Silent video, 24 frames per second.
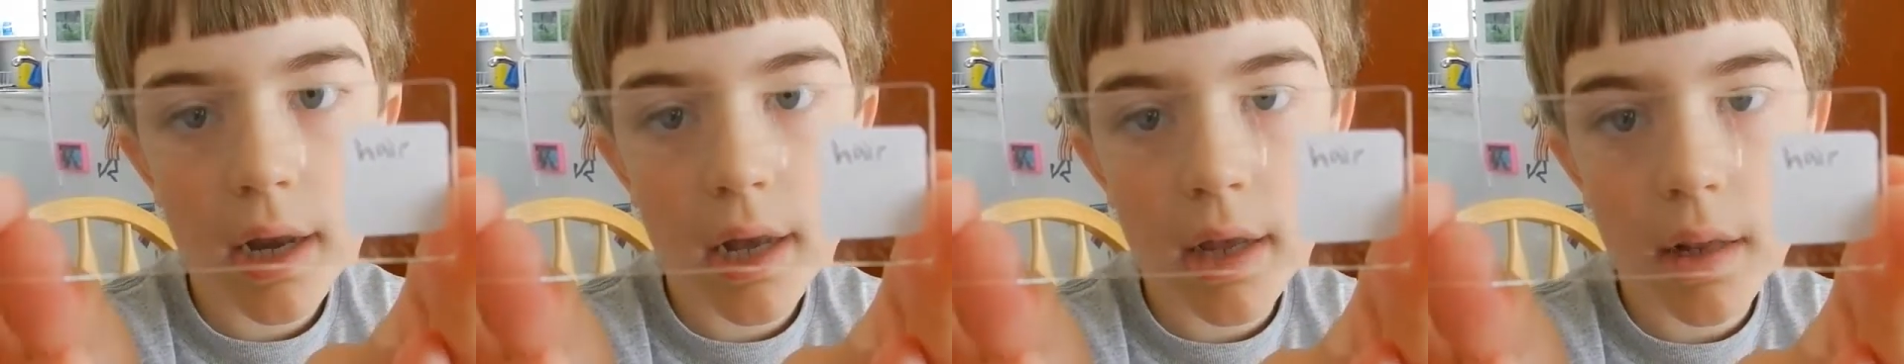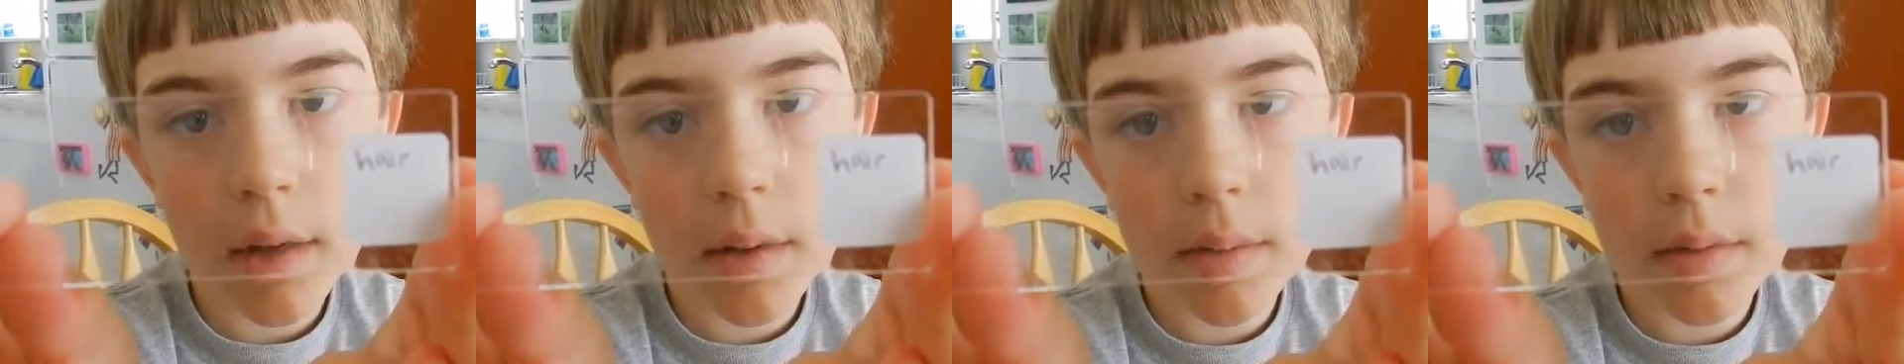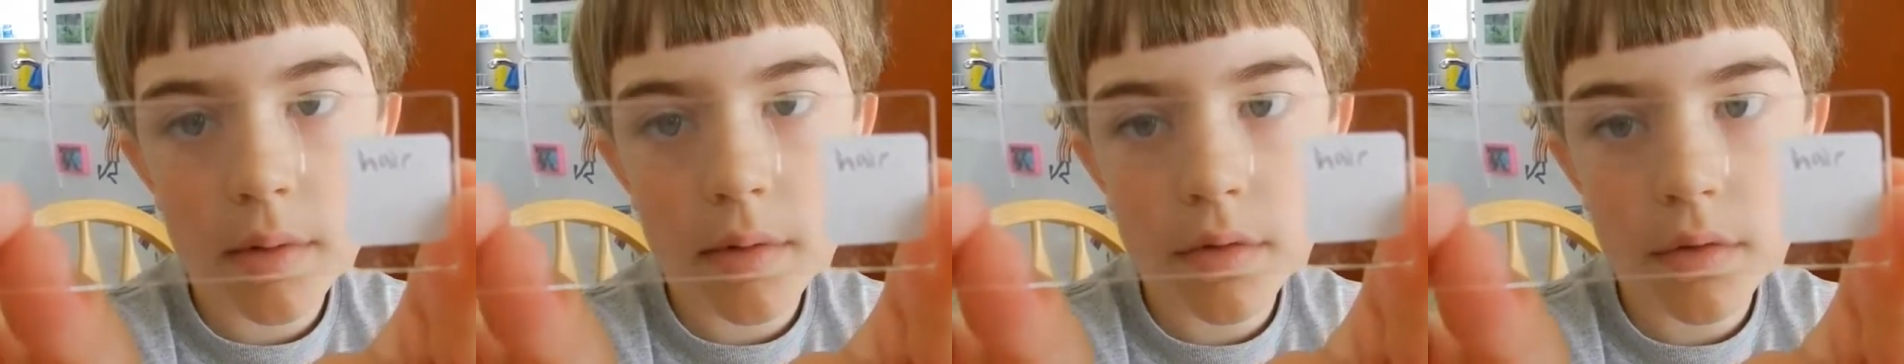
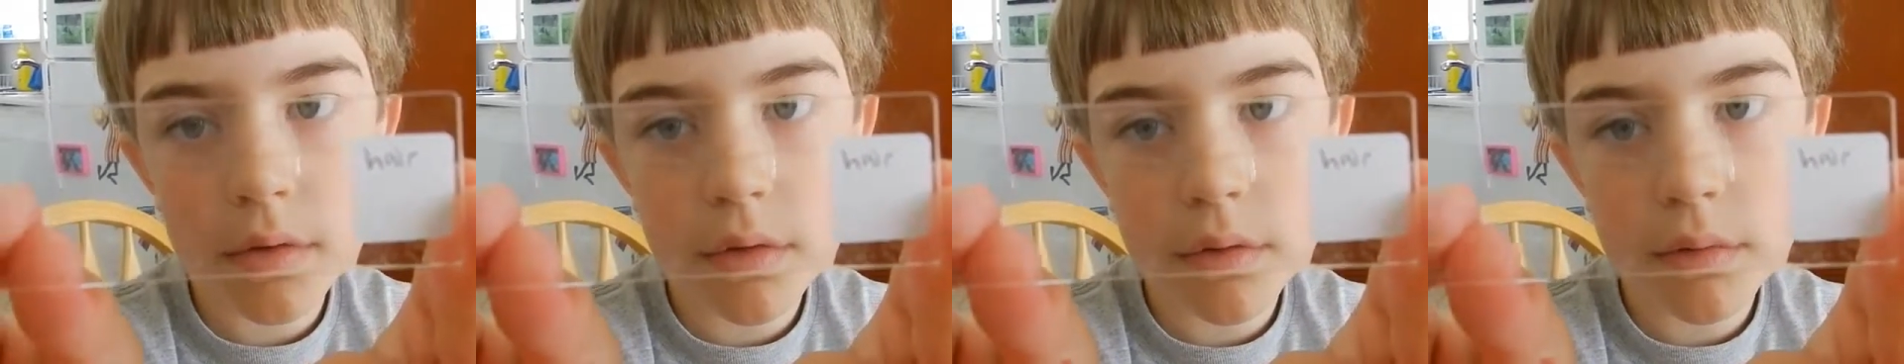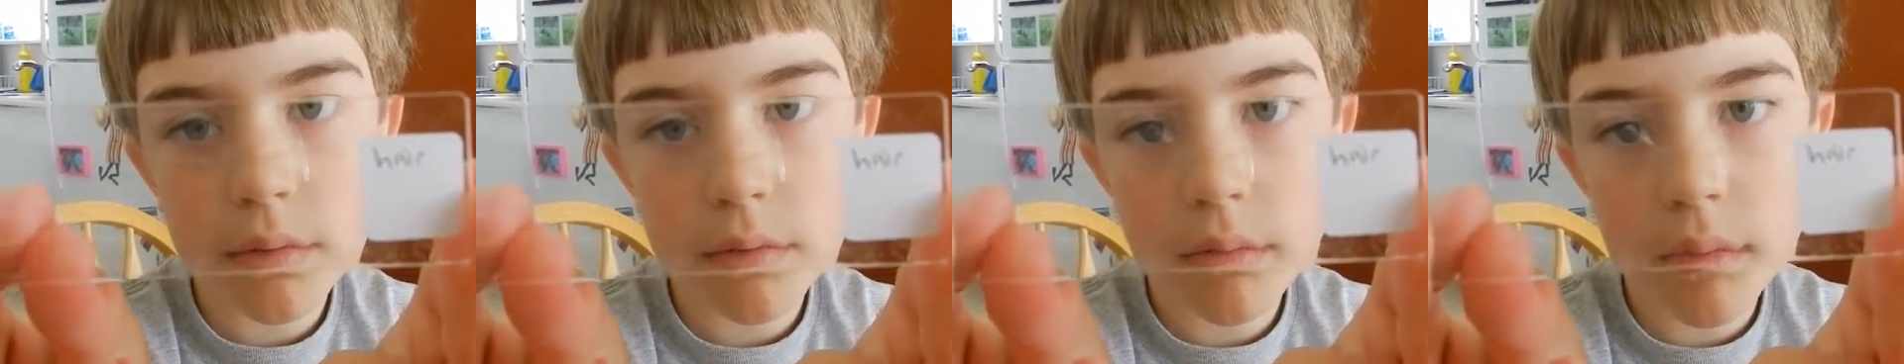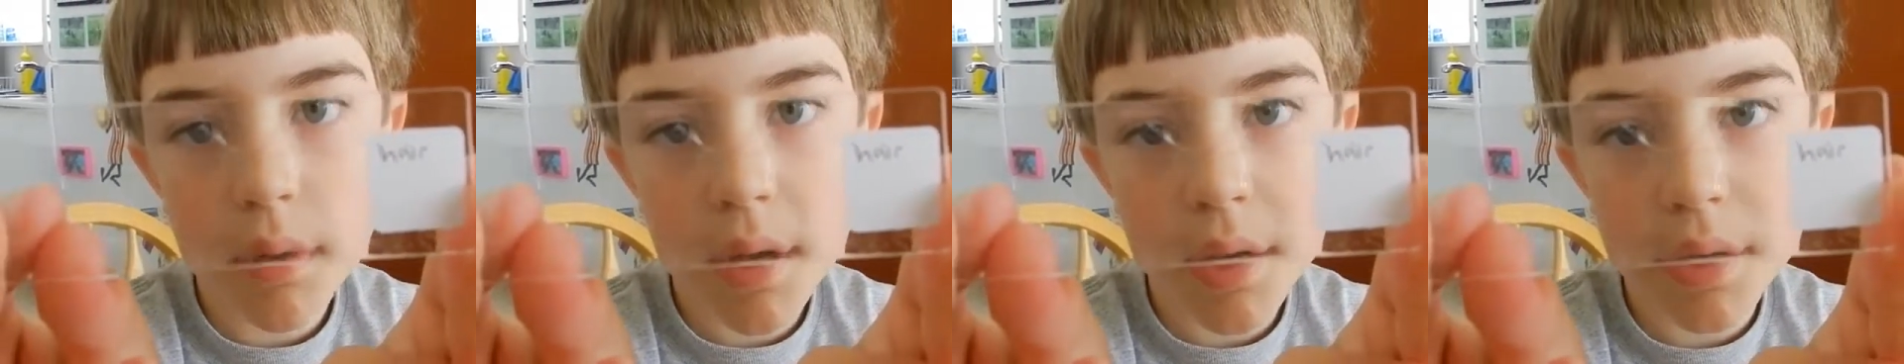and
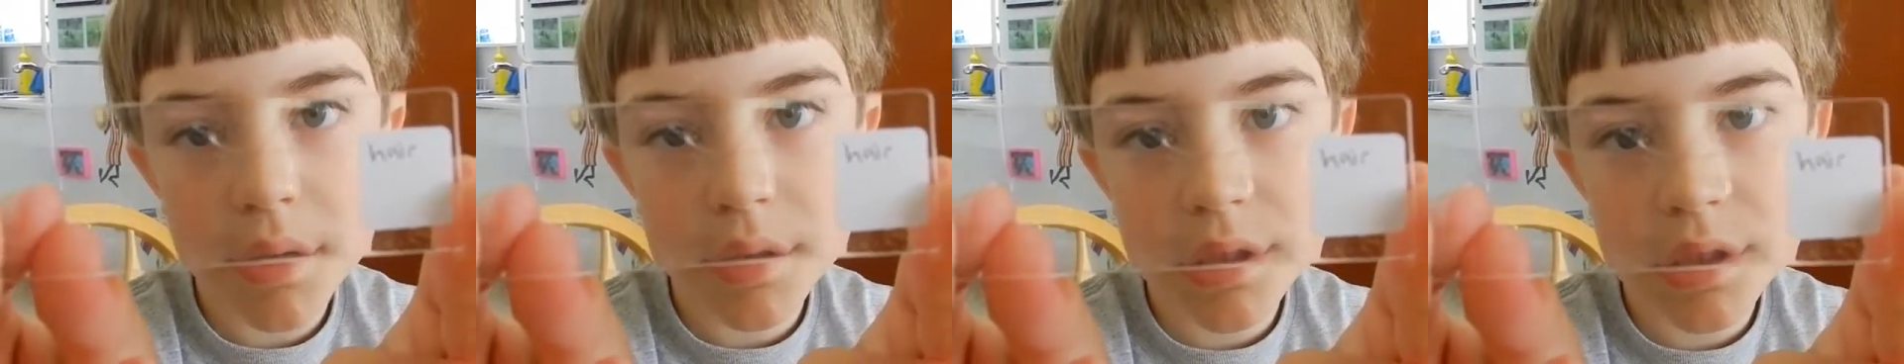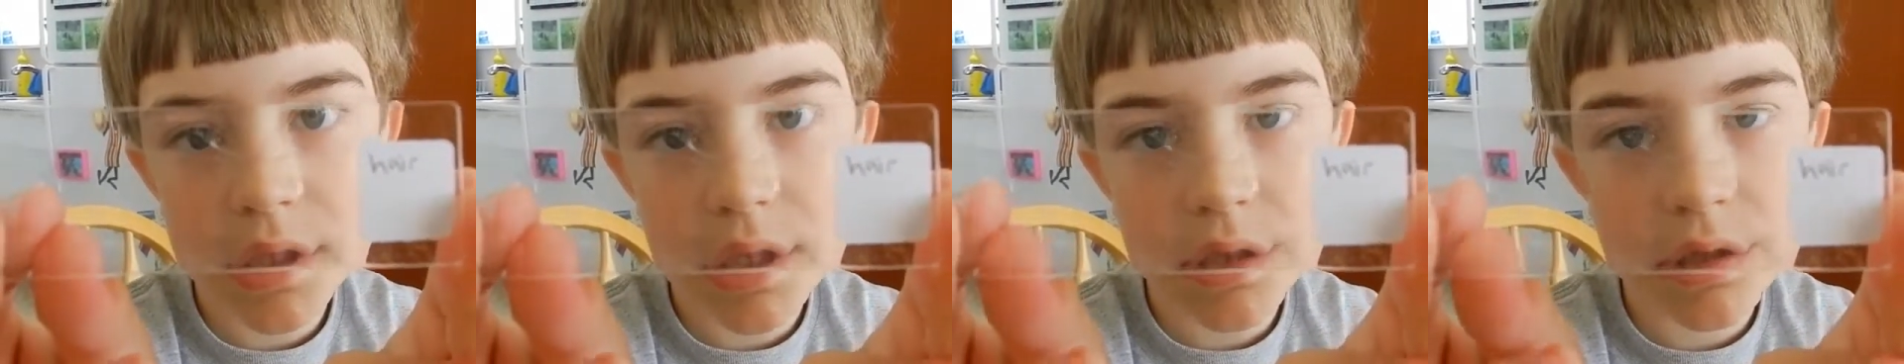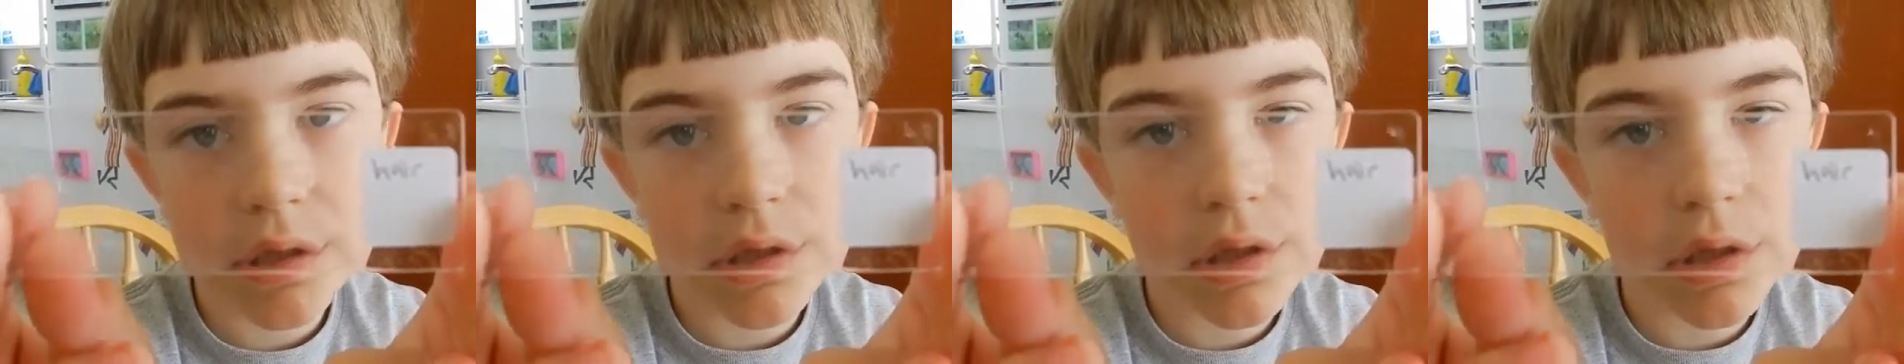my
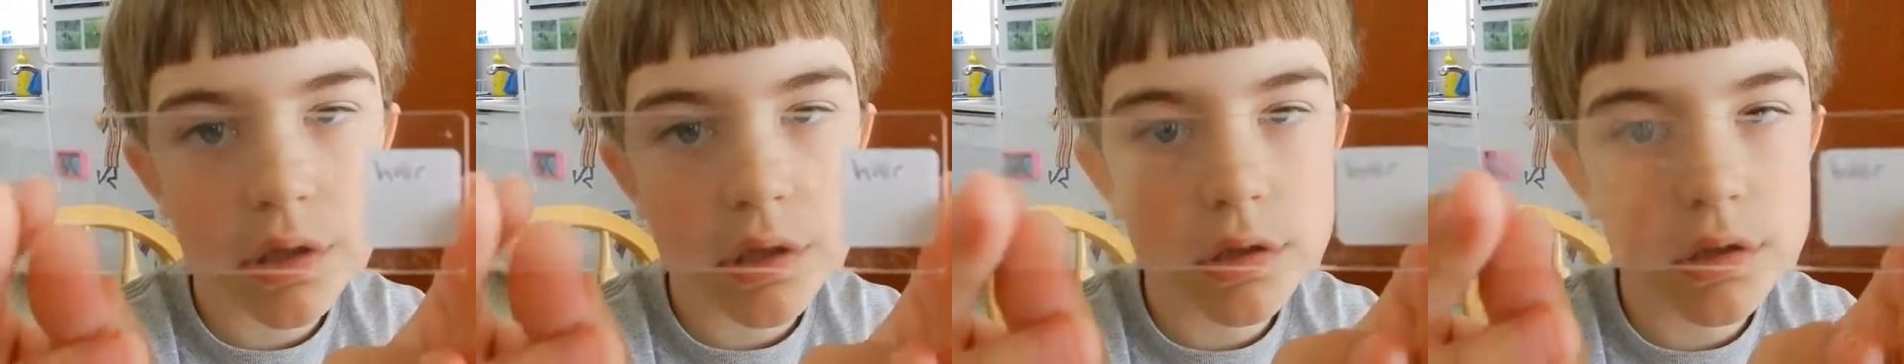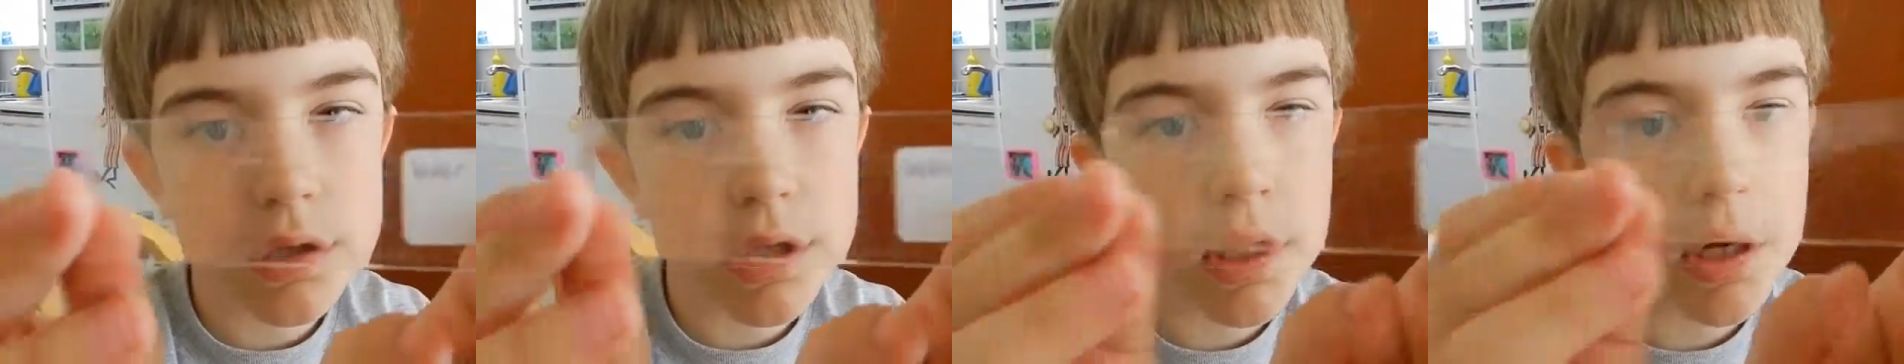sister's